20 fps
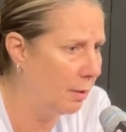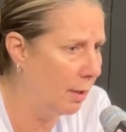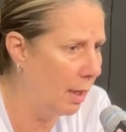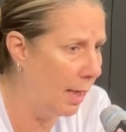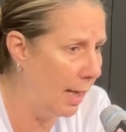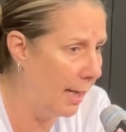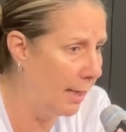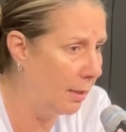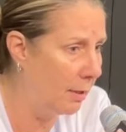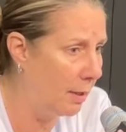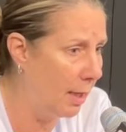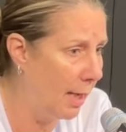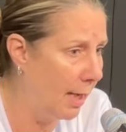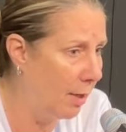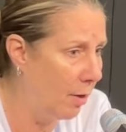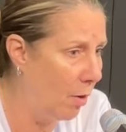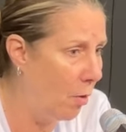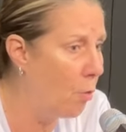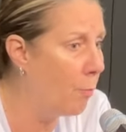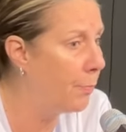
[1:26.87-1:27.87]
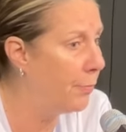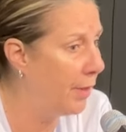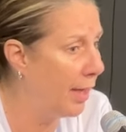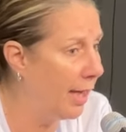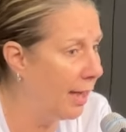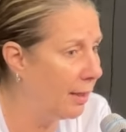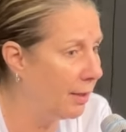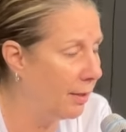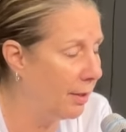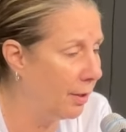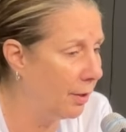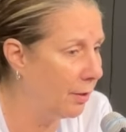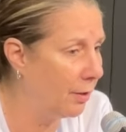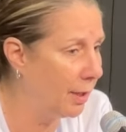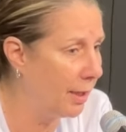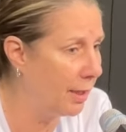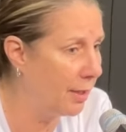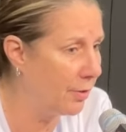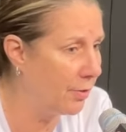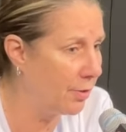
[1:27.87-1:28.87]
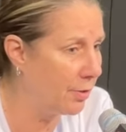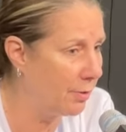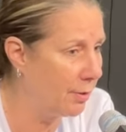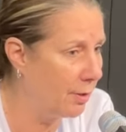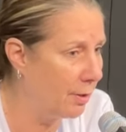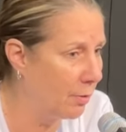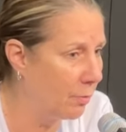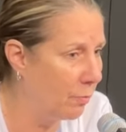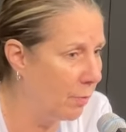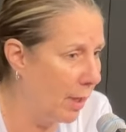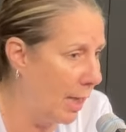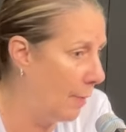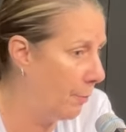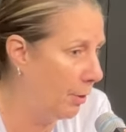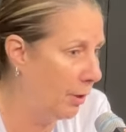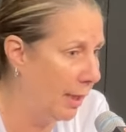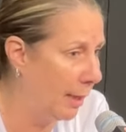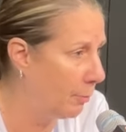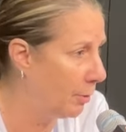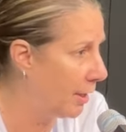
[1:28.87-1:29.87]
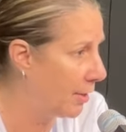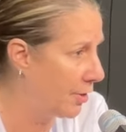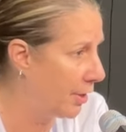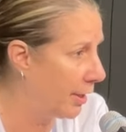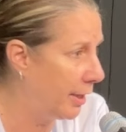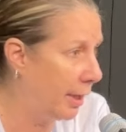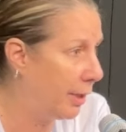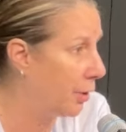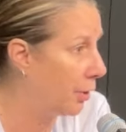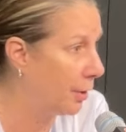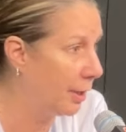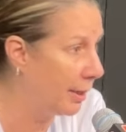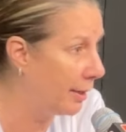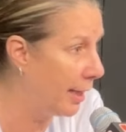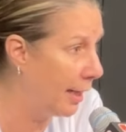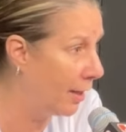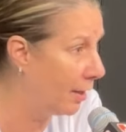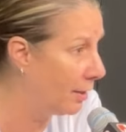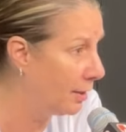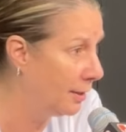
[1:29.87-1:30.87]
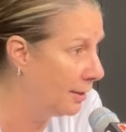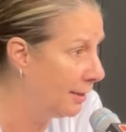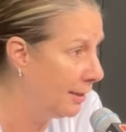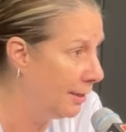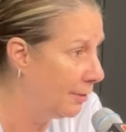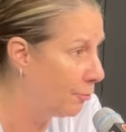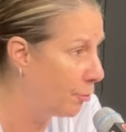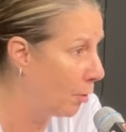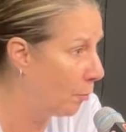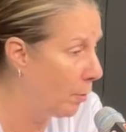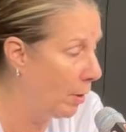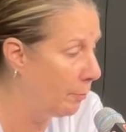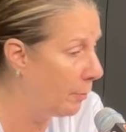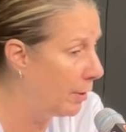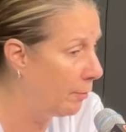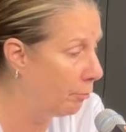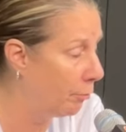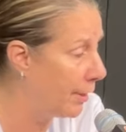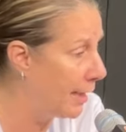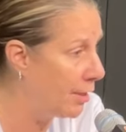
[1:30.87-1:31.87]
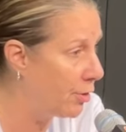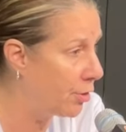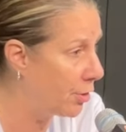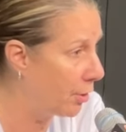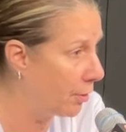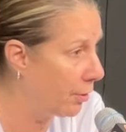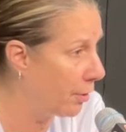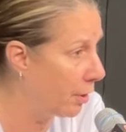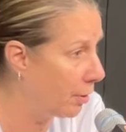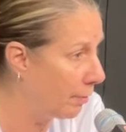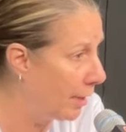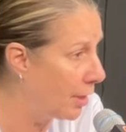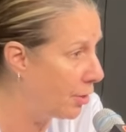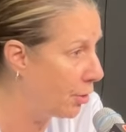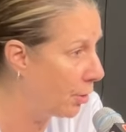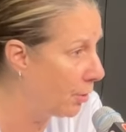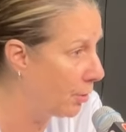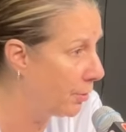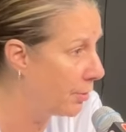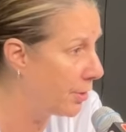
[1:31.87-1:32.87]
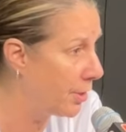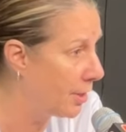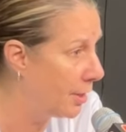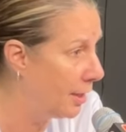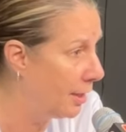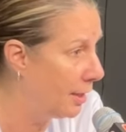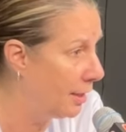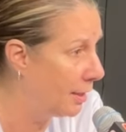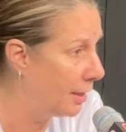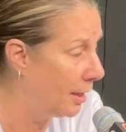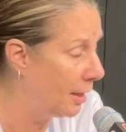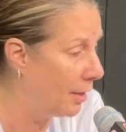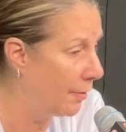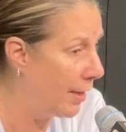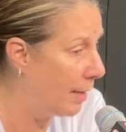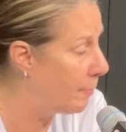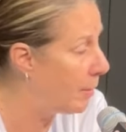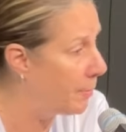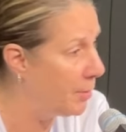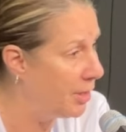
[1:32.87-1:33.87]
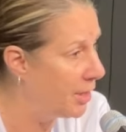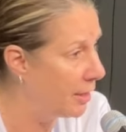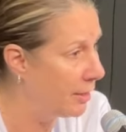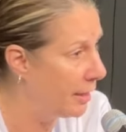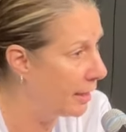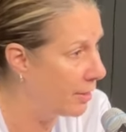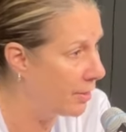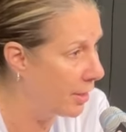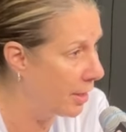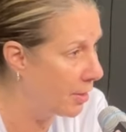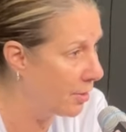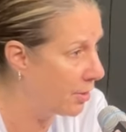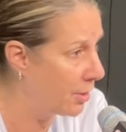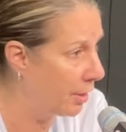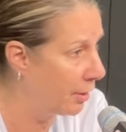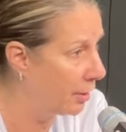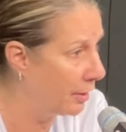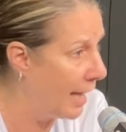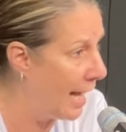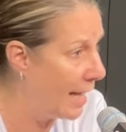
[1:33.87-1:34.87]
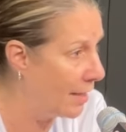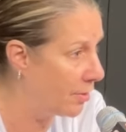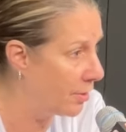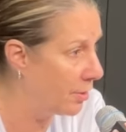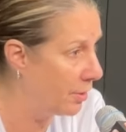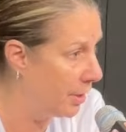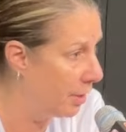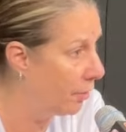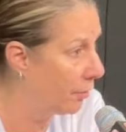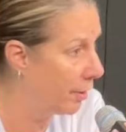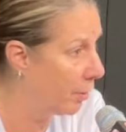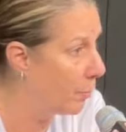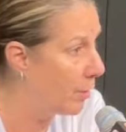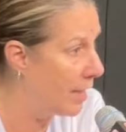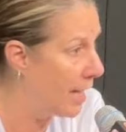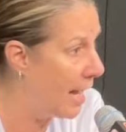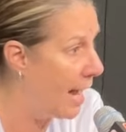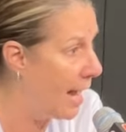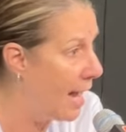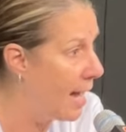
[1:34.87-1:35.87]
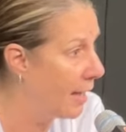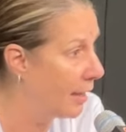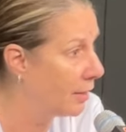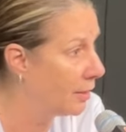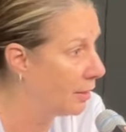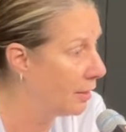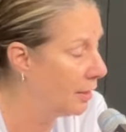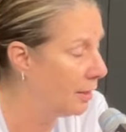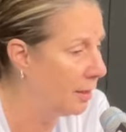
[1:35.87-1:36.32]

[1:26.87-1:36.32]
I hope that there is, you know, what I would label as a kicker in there for when we reach certain thresholds that maybe didn't exist in the last deal that we had,